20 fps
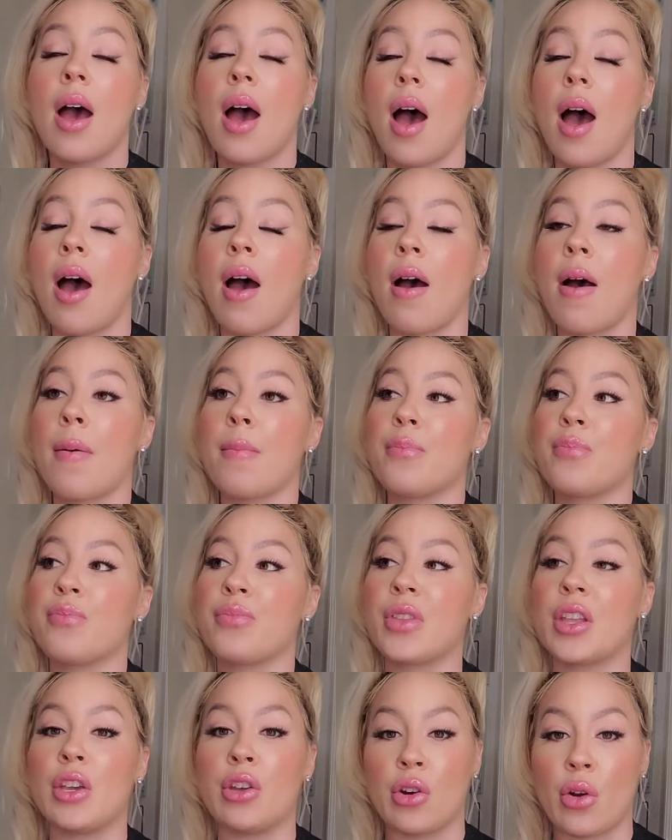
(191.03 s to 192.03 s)

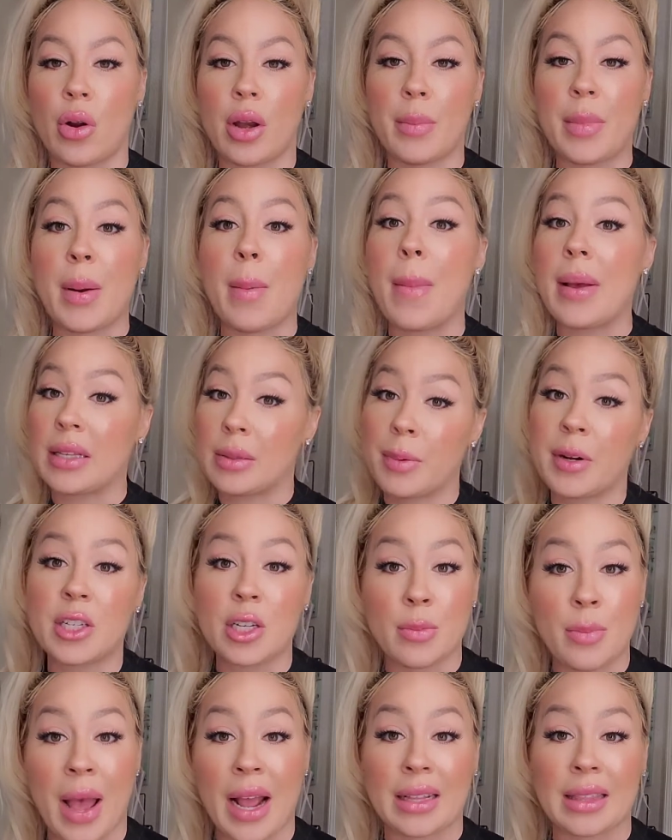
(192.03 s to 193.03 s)
you know what I mean,
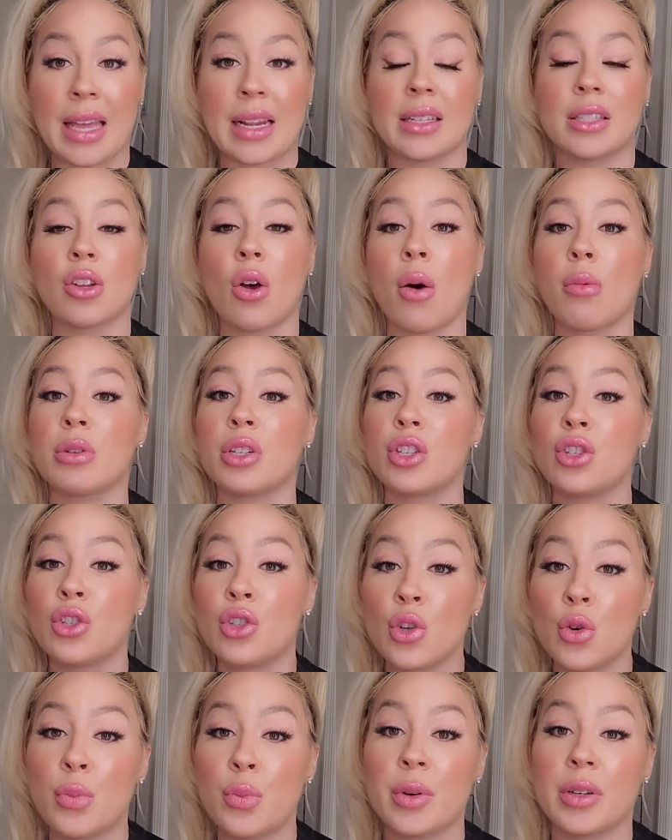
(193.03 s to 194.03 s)
especially back then. So I was
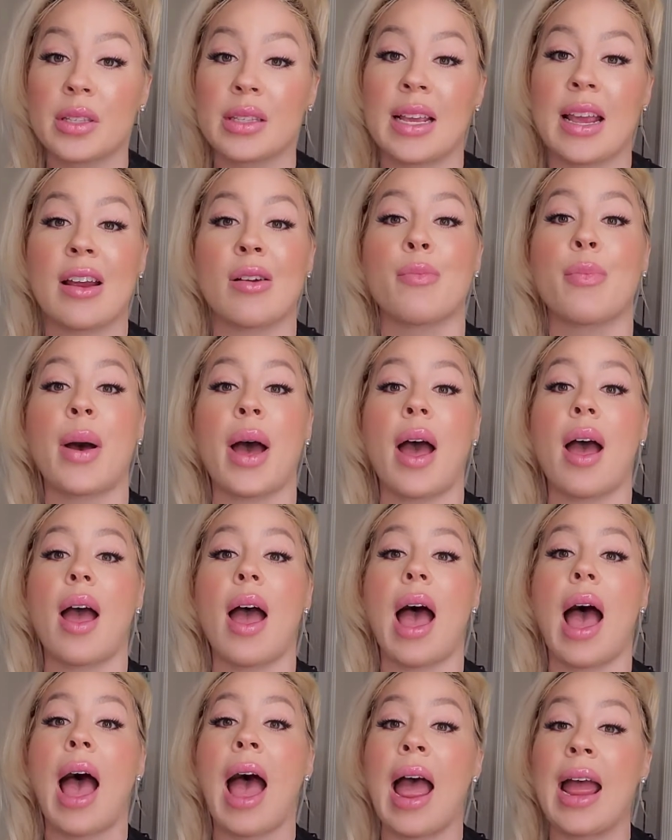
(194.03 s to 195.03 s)
super scared, but
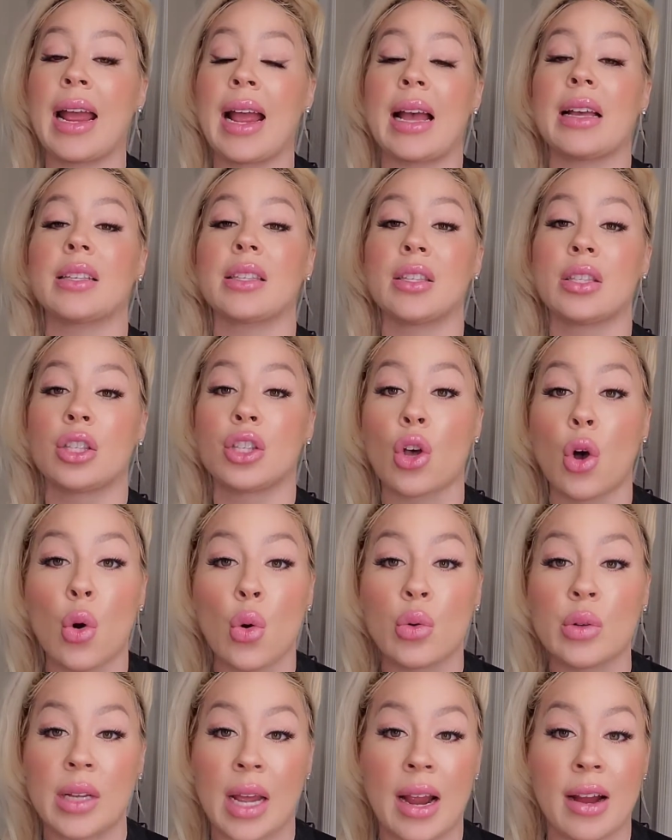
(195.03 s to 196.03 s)
I got
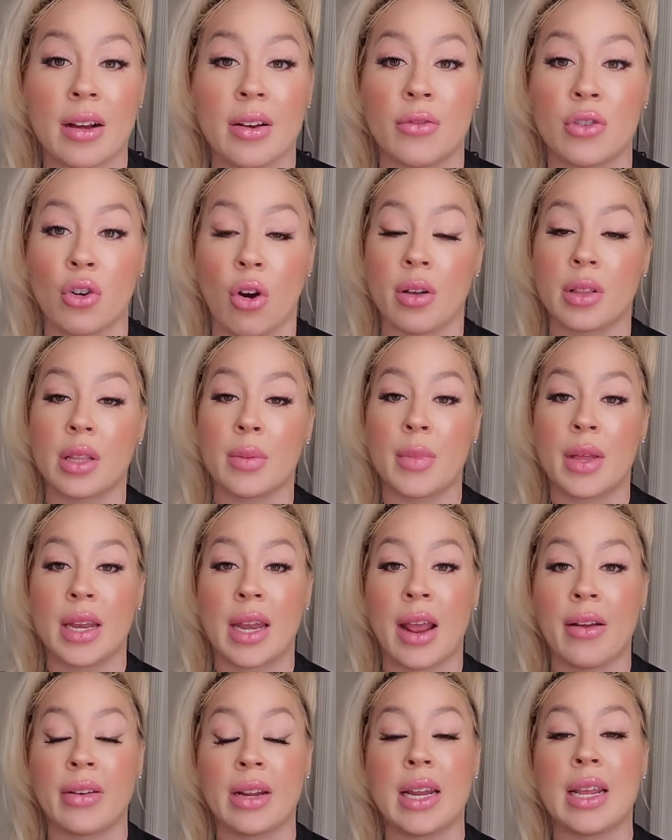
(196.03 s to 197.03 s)
so tired of drawing them in
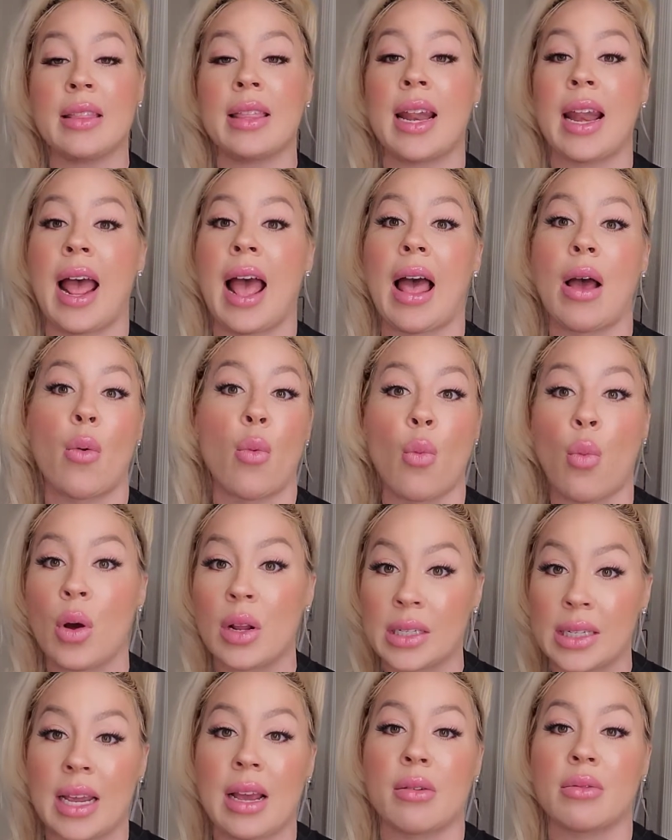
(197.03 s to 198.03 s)
every day that
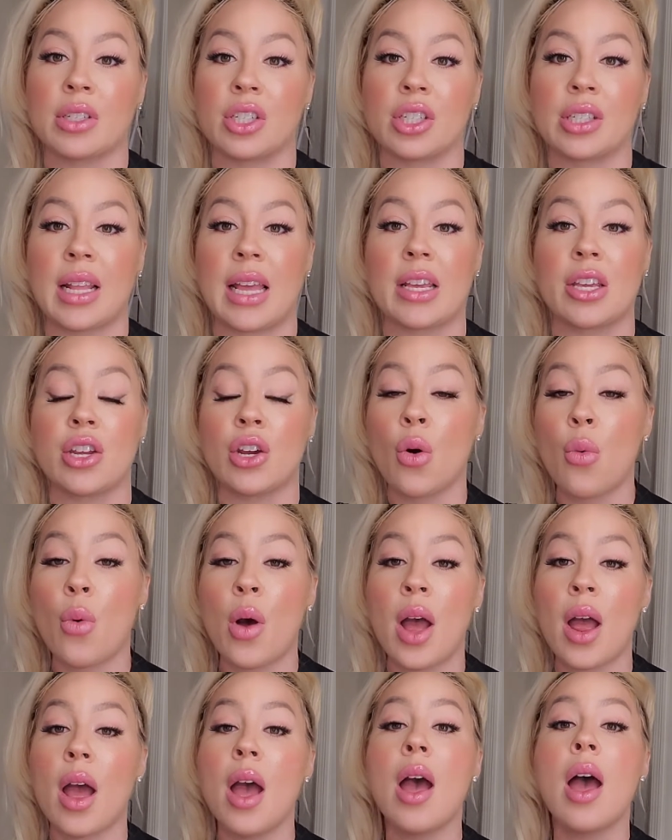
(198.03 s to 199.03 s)
one day I was just like, you know
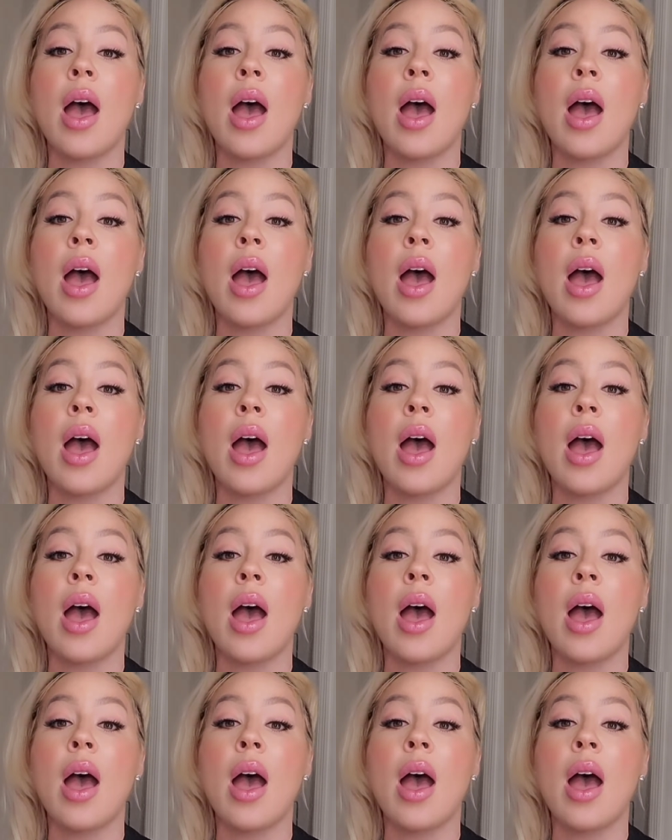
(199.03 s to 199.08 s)
what?